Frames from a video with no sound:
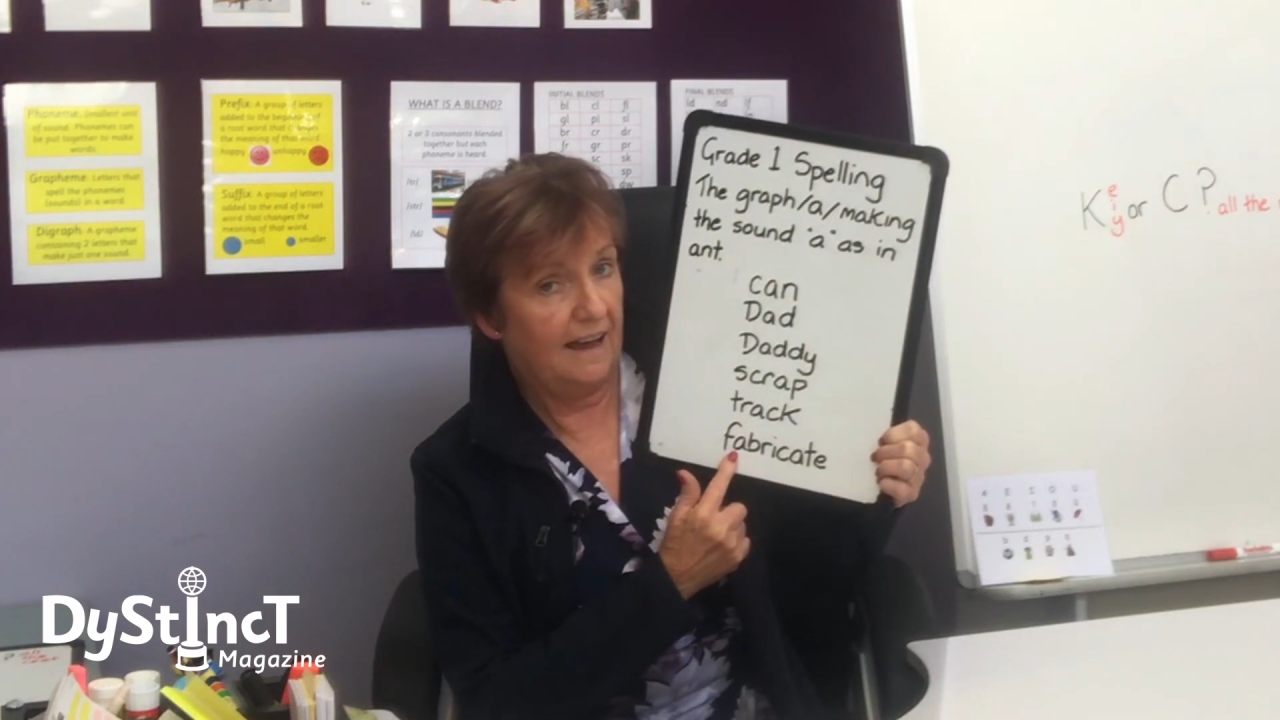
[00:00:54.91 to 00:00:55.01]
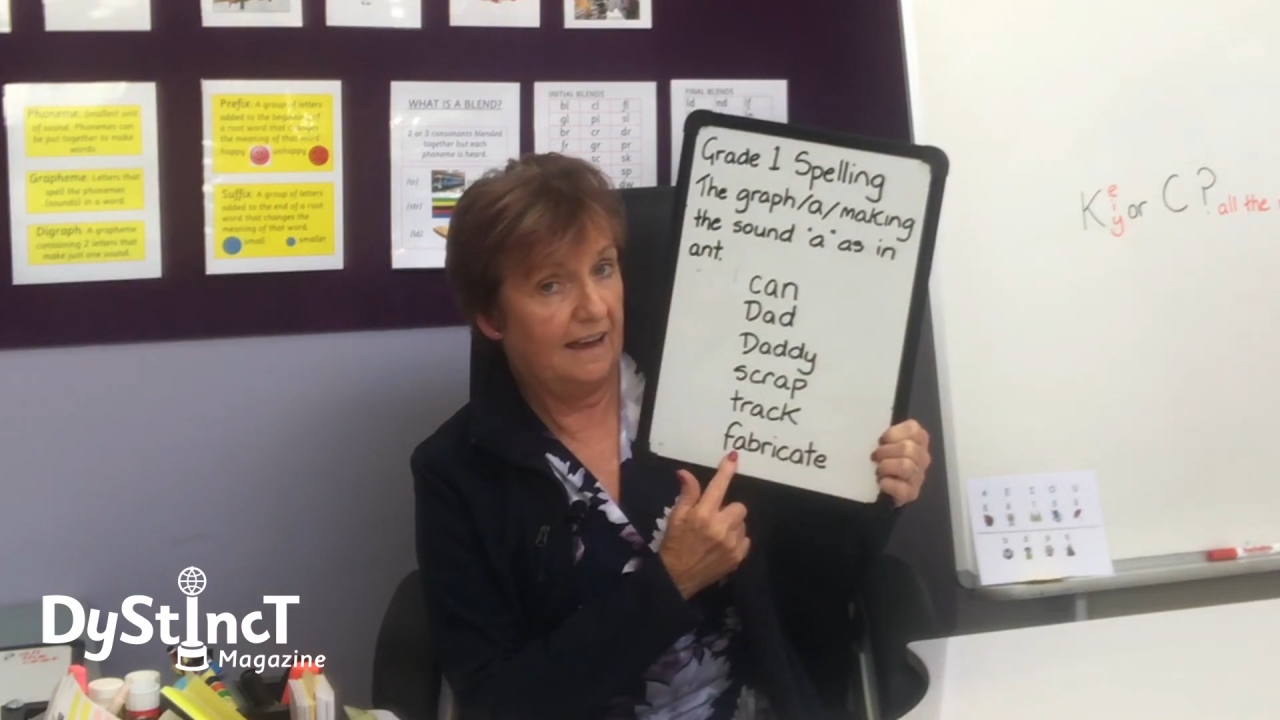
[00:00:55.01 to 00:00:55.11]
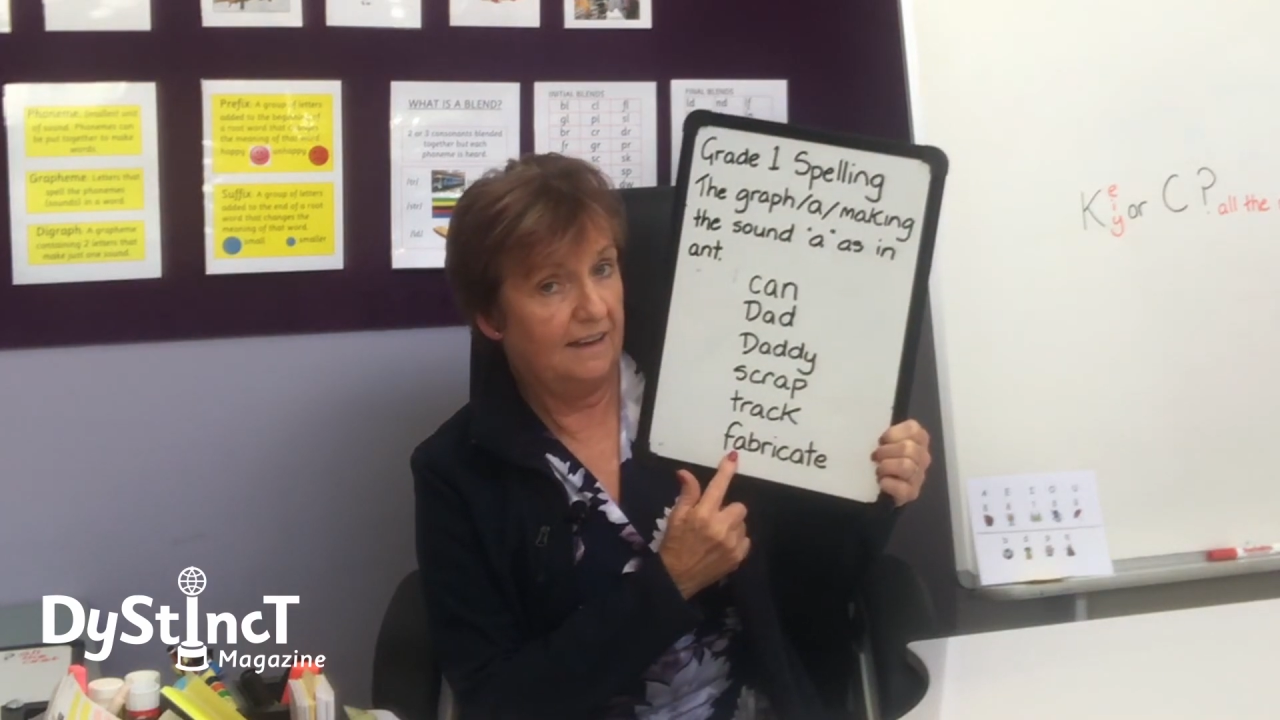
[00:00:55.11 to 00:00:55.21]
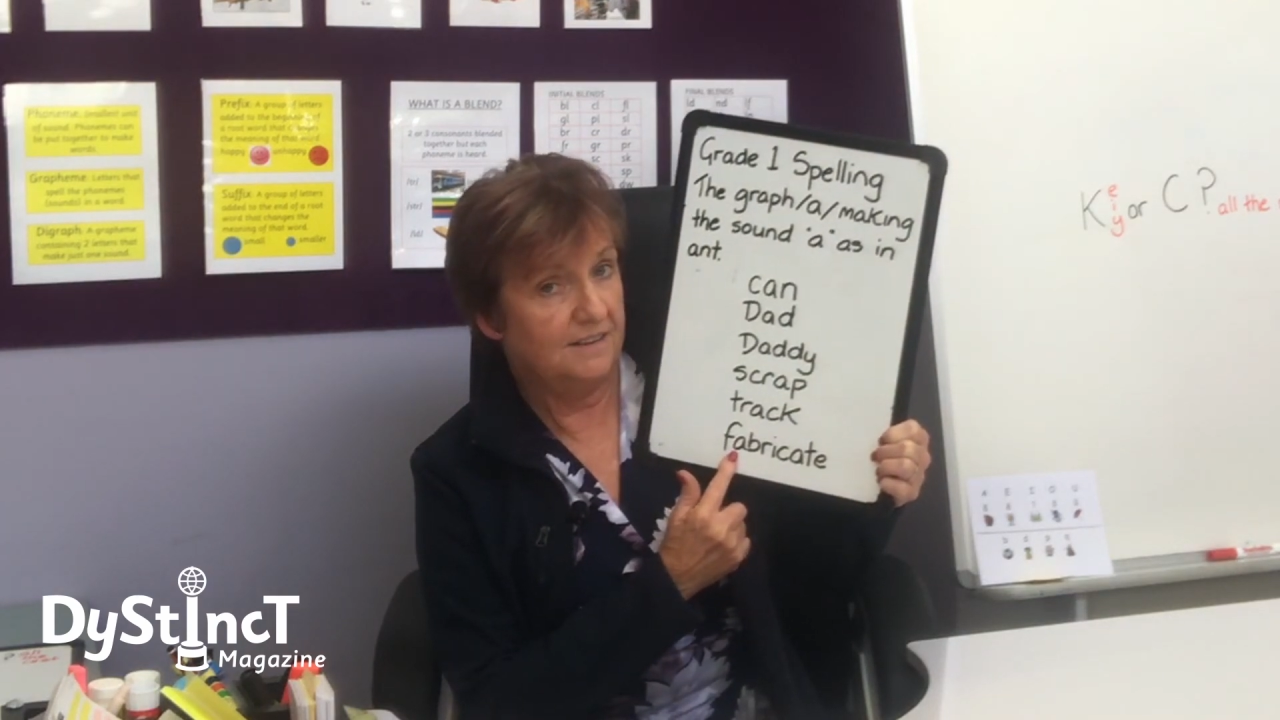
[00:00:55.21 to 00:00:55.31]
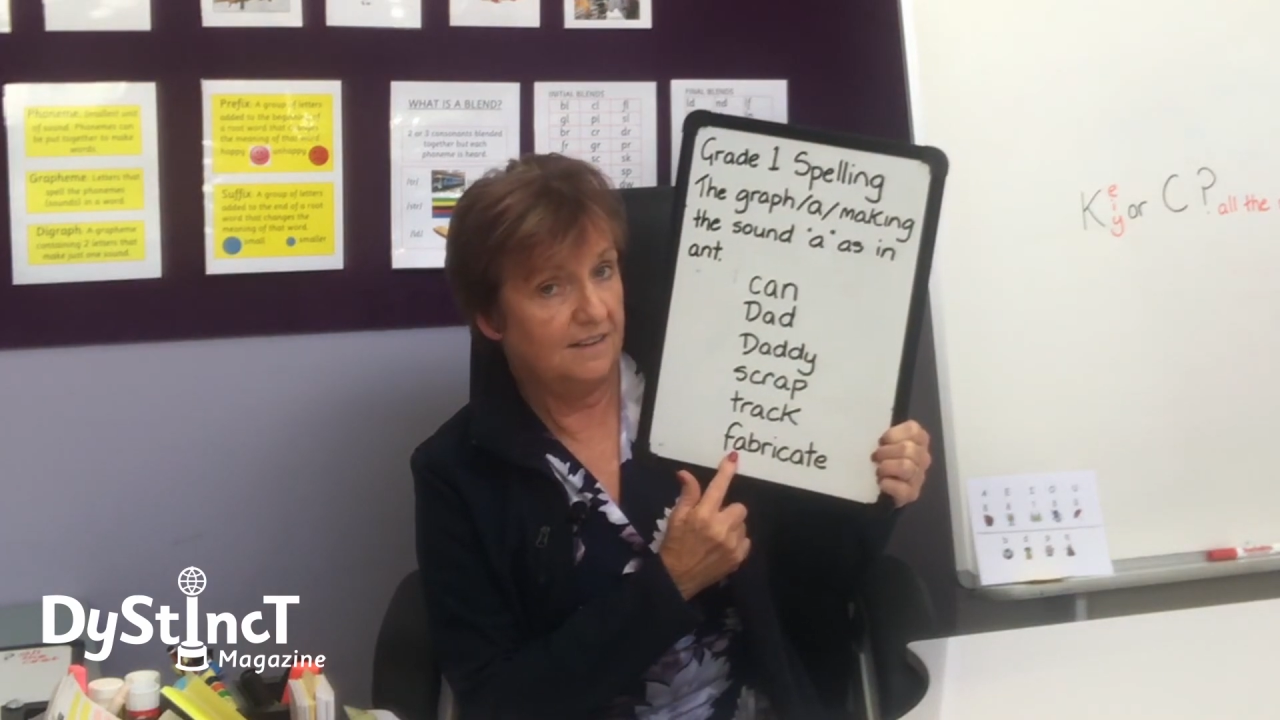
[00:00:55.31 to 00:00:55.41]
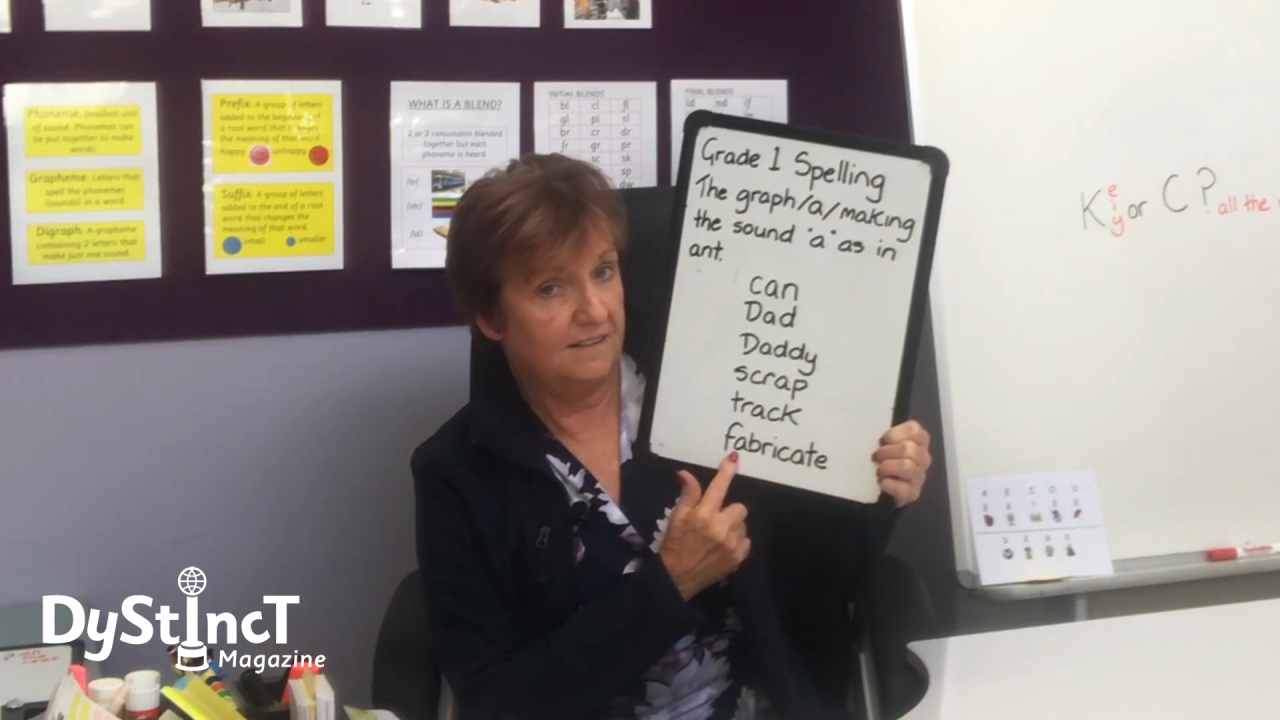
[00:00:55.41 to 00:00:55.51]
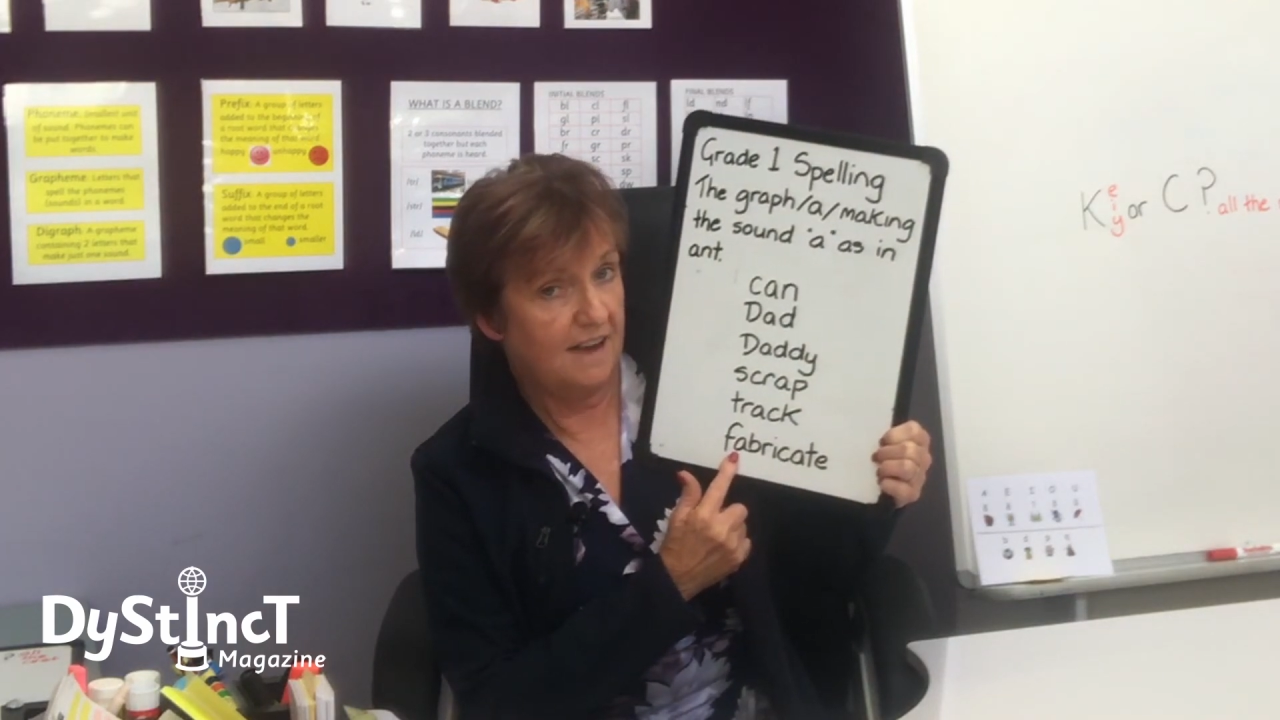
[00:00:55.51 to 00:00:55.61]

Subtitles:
A says